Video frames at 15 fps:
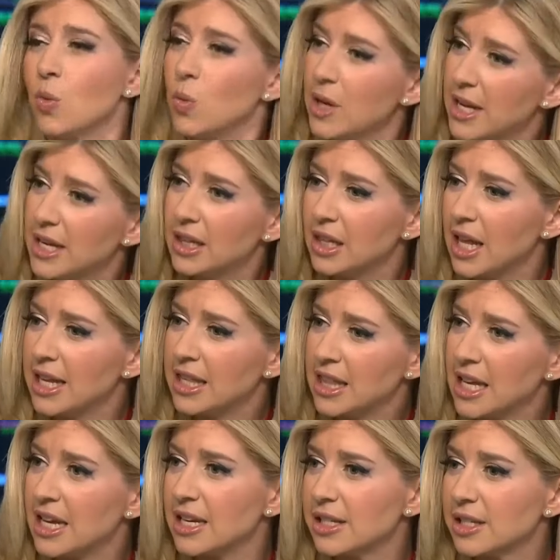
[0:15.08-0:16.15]
a week like
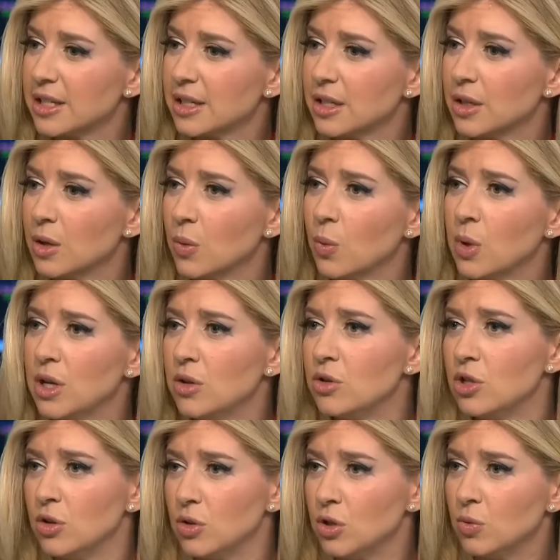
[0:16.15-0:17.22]
this, what do you
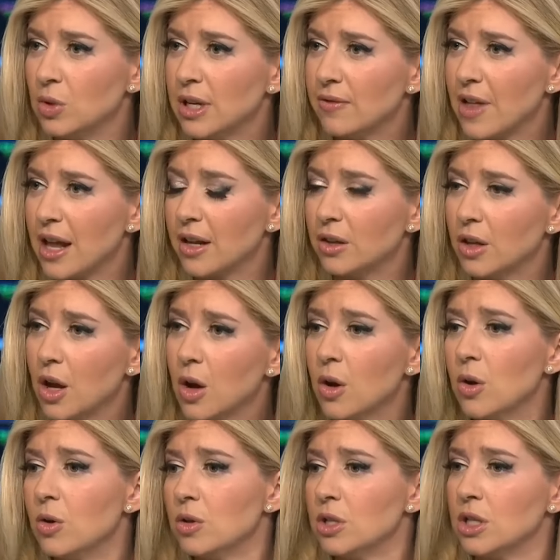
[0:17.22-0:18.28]
do? Do you leave that
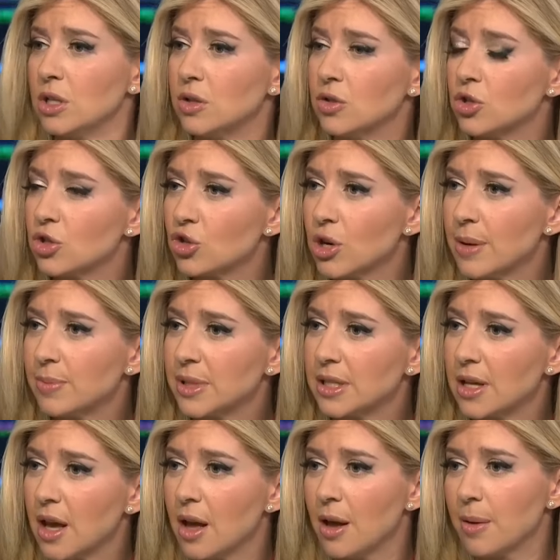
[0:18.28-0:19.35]
alone? Do you trim
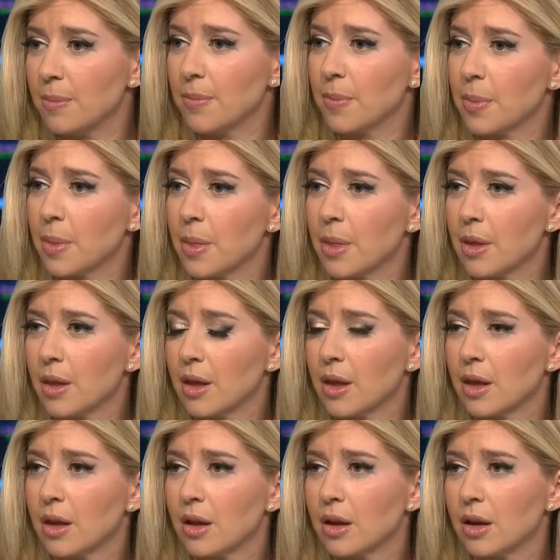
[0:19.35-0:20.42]
some? I
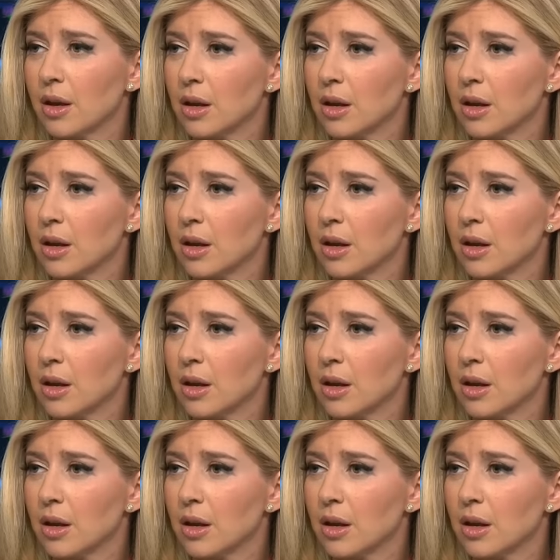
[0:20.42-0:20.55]
think when